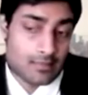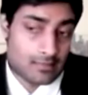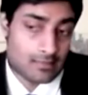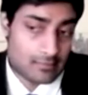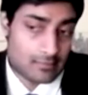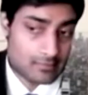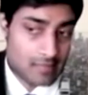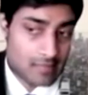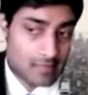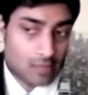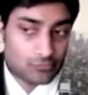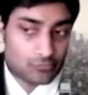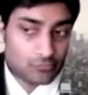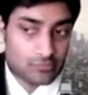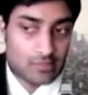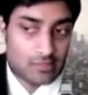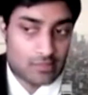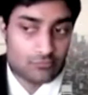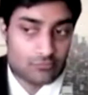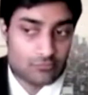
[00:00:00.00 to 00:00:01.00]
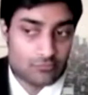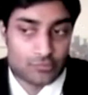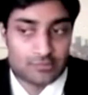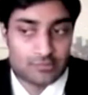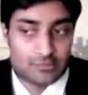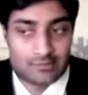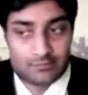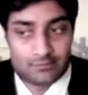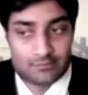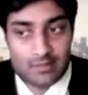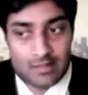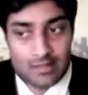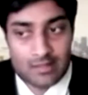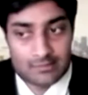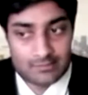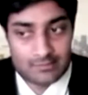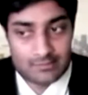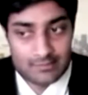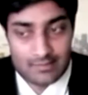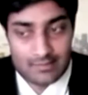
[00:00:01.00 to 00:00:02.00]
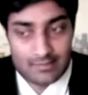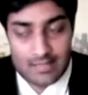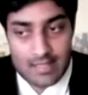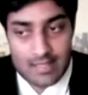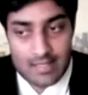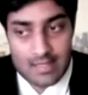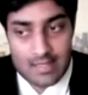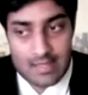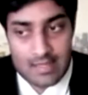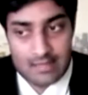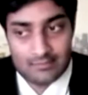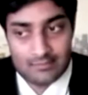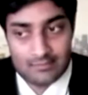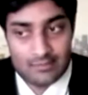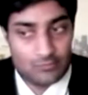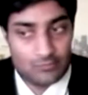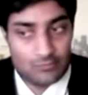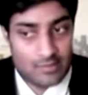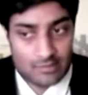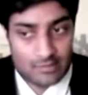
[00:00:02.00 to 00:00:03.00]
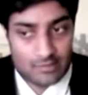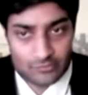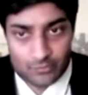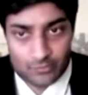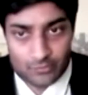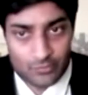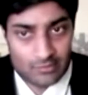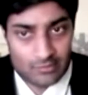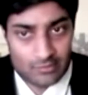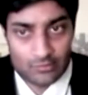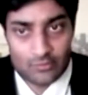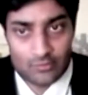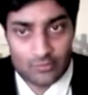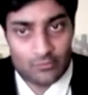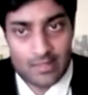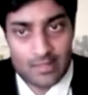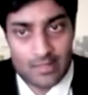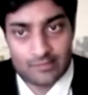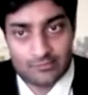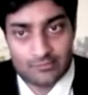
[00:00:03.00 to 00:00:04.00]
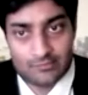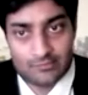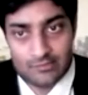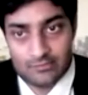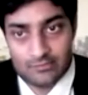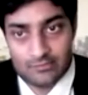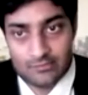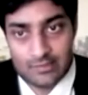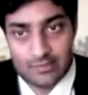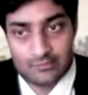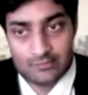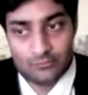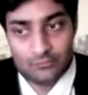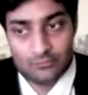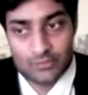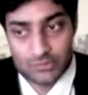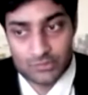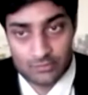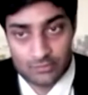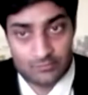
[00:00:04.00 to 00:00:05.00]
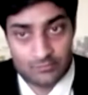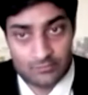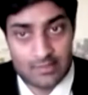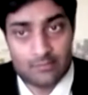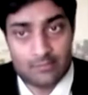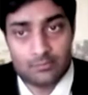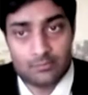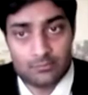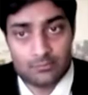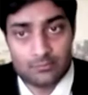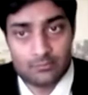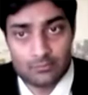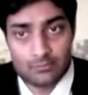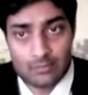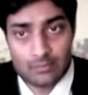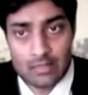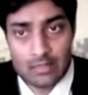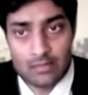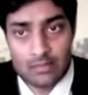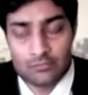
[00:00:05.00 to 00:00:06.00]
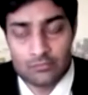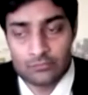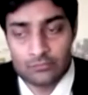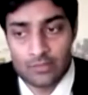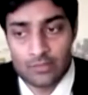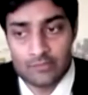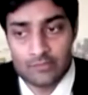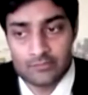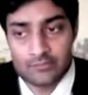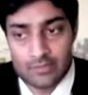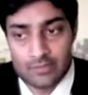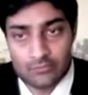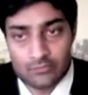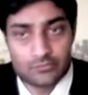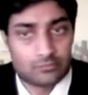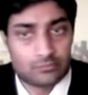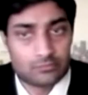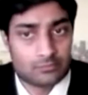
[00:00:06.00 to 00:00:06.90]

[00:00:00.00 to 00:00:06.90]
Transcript: that was the unfortunate part. And then we exported a lot of vaccines that we should have kept for ourselves,